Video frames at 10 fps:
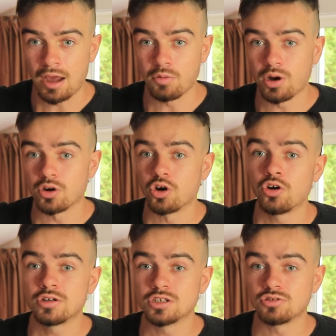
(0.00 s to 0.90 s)
I'd want
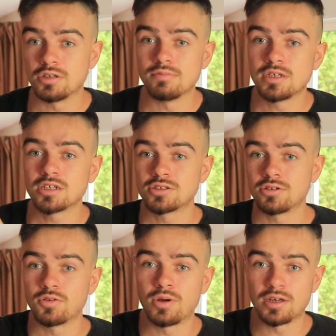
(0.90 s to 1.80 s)
her to treat me a
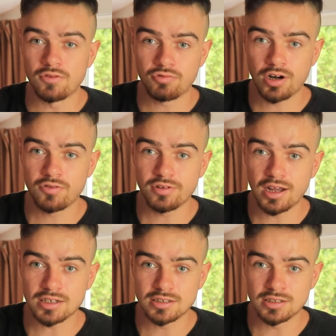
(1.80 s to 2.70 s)
certain way in front of her
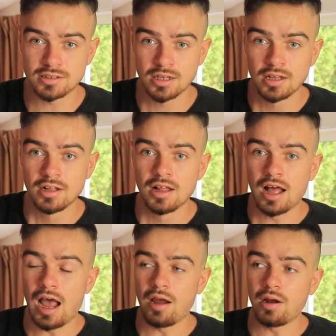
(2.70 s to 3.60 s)
exes.
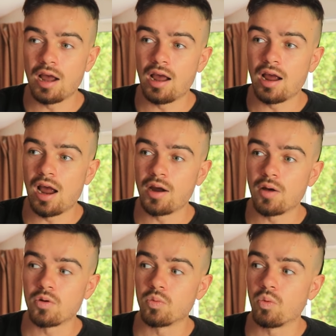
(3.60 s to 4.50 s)
I, I,
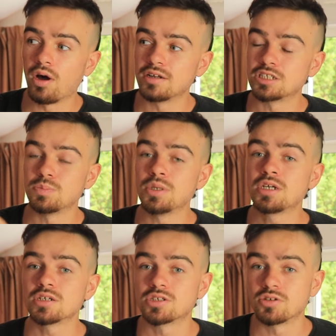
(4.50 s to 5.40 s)
I would want to
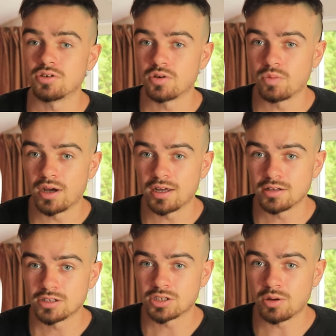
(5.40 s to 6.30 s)
speak a certain
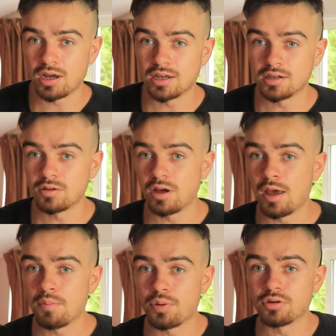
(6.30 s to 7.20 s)
way so I
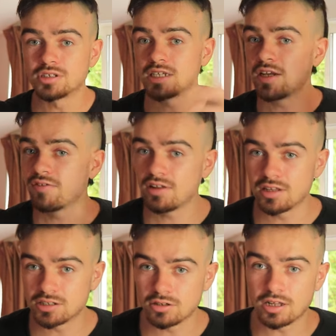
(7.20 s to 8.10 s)
am perceived in
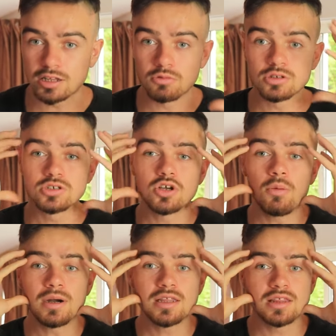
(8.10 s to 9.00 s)
this. Like there were
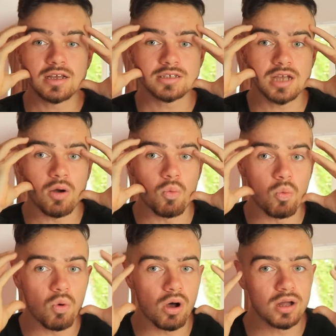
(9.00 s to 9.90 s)
so many things I
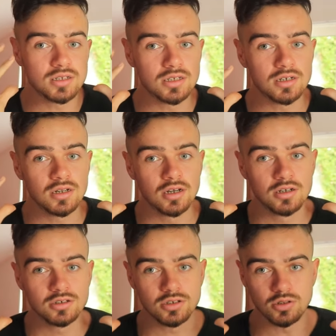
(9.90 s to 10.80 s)
wanted
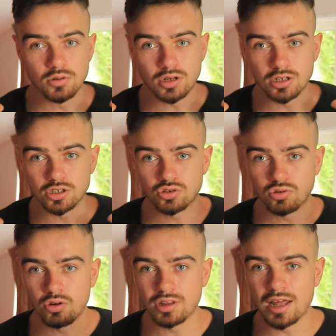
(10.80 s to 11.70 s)
to
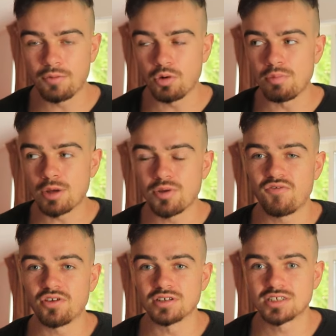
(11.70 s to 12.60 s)
control that would make me
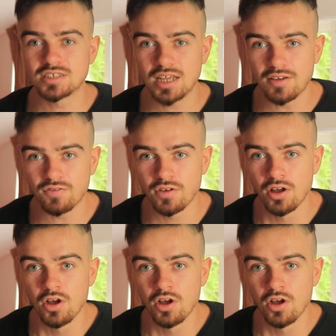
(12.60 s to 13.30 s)
feel safe.